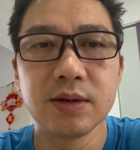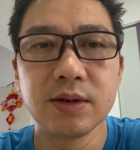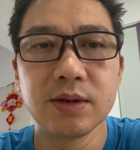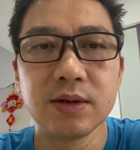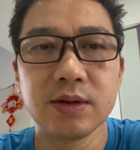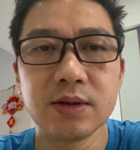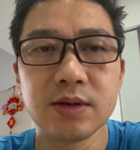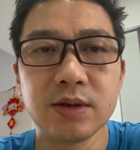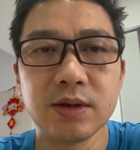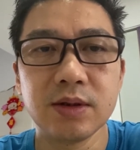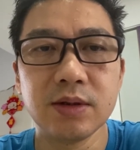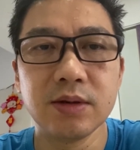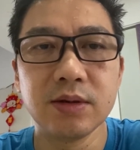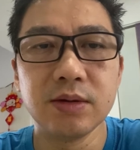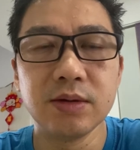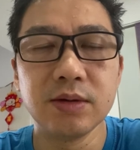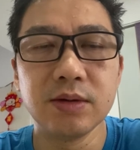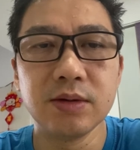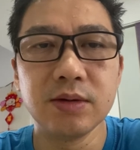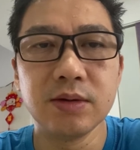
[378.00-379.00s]

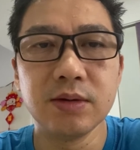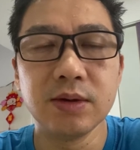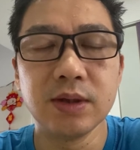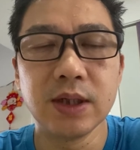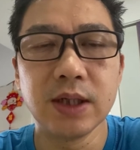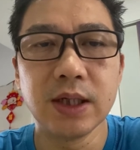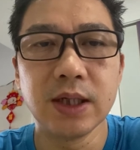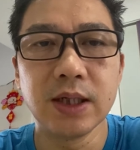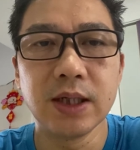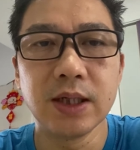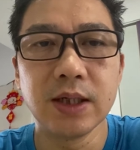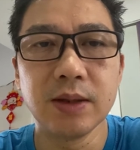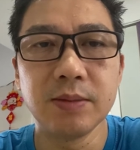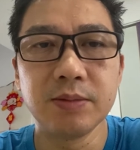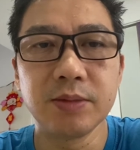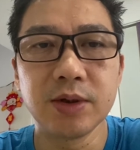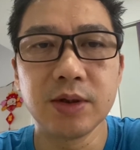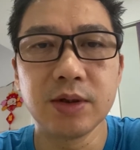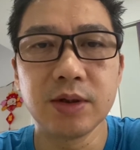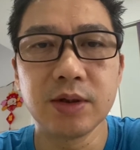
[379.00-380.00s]
So uh, I'm
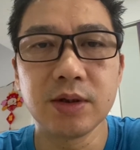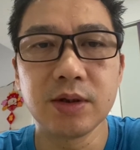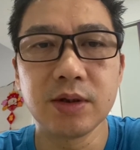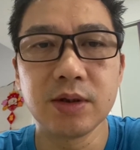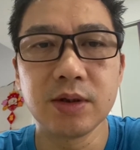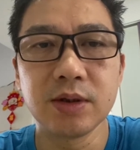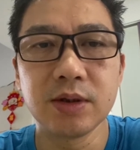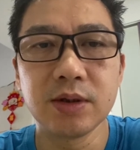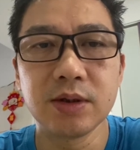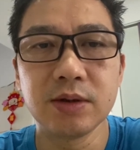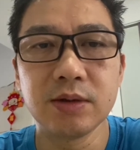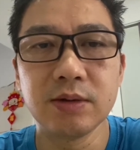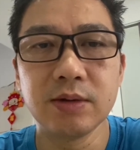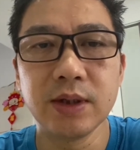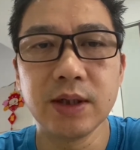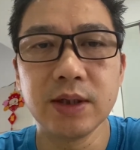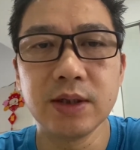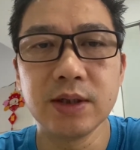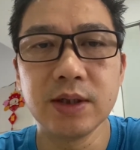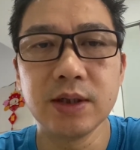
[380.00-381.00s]
going to
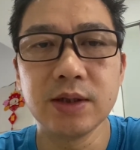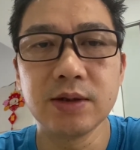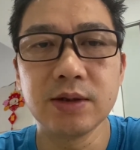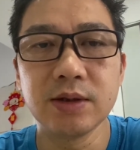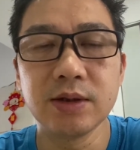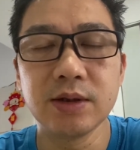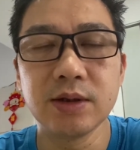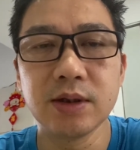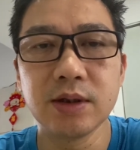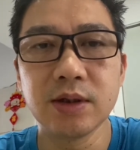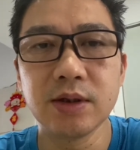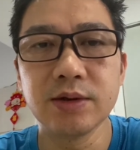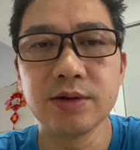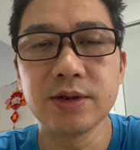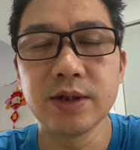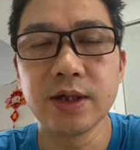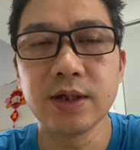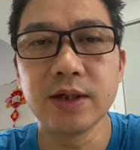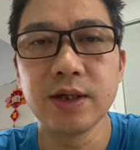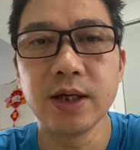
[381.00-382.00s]
create, enter a
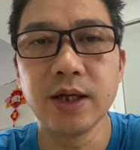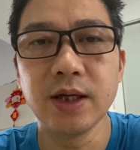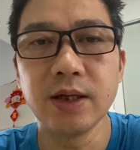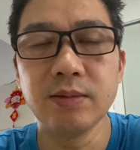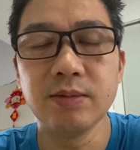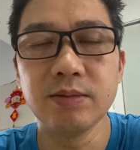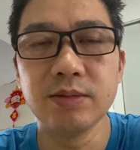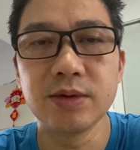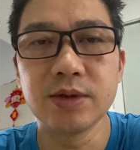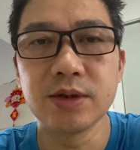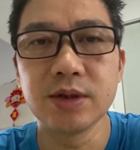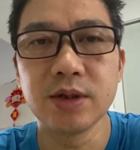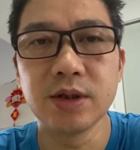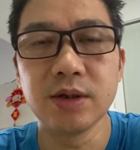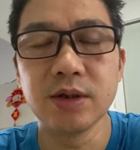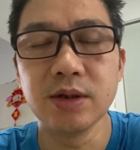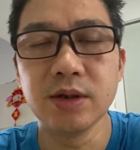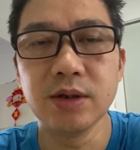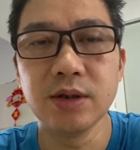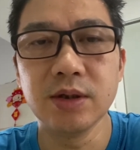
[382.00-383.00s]
contact name, so
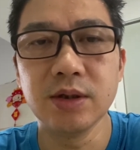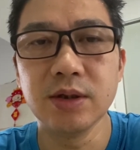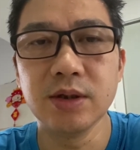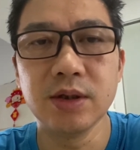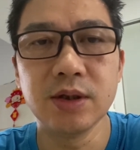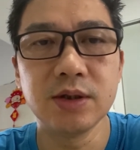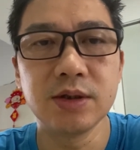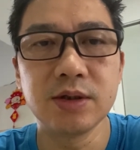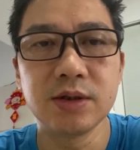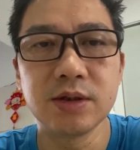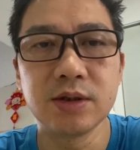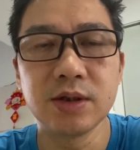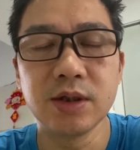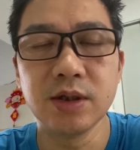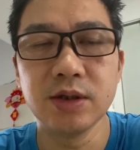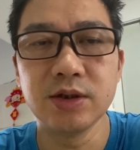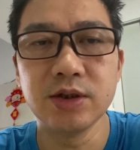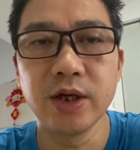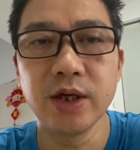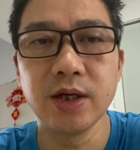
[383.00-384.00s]
let's say
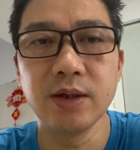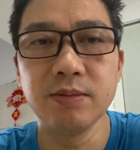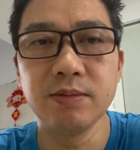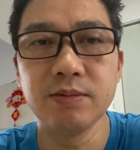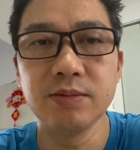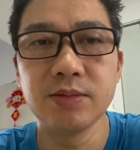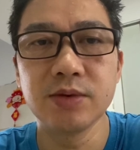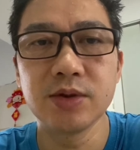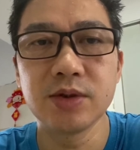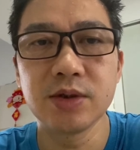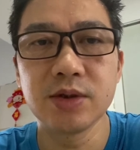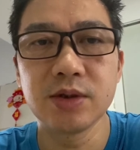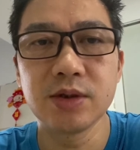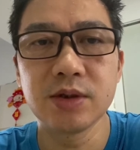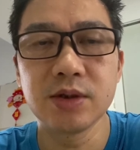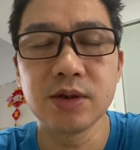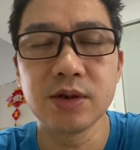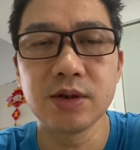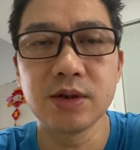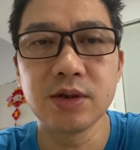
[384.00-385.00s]
James,
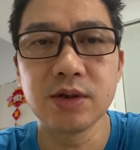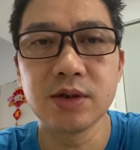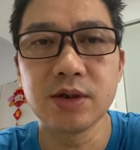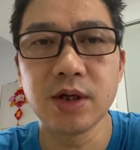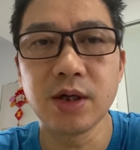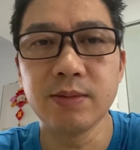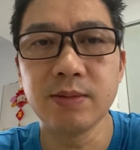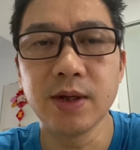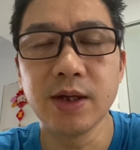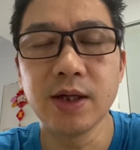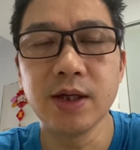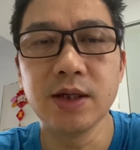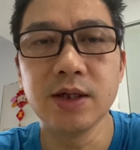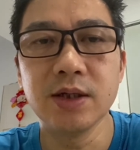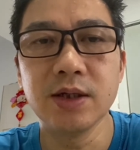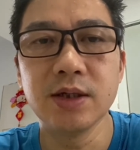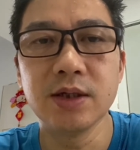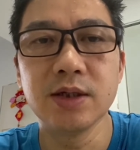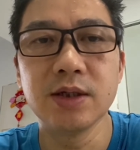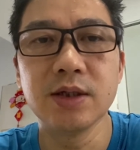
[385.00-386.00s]
so just type that
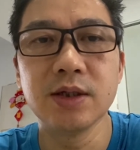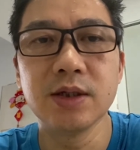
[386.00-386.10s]
in,